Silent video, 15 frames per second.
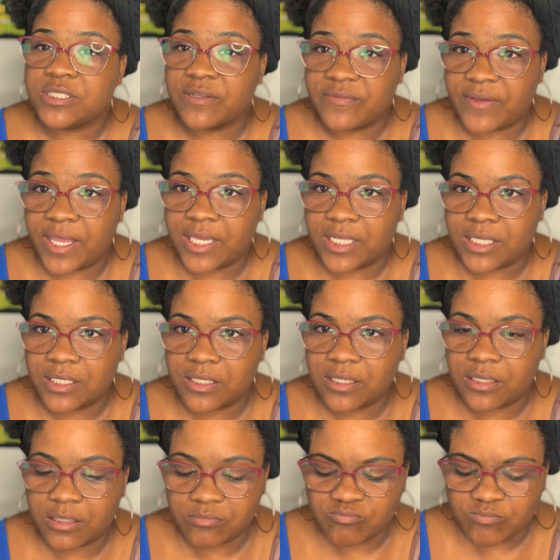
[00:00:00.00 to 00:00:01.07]
to fighting.
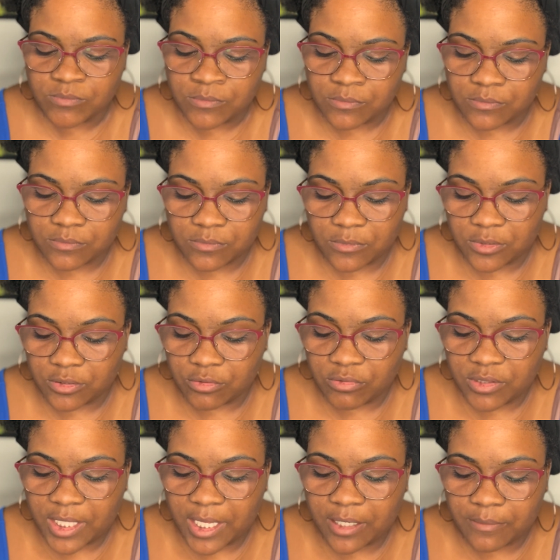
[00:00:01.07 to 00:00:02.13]
You
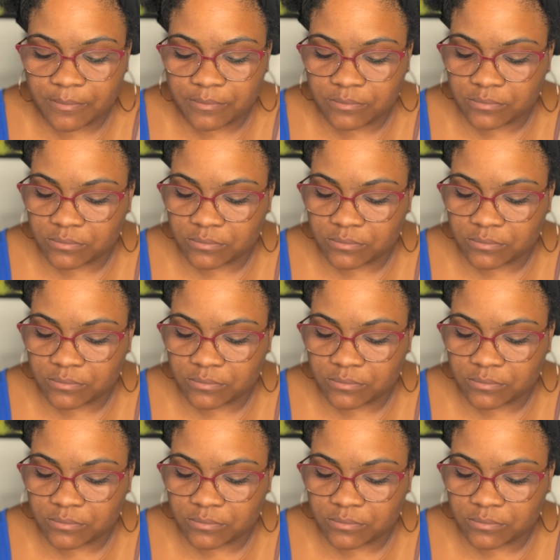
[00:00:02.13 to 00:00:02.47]
think,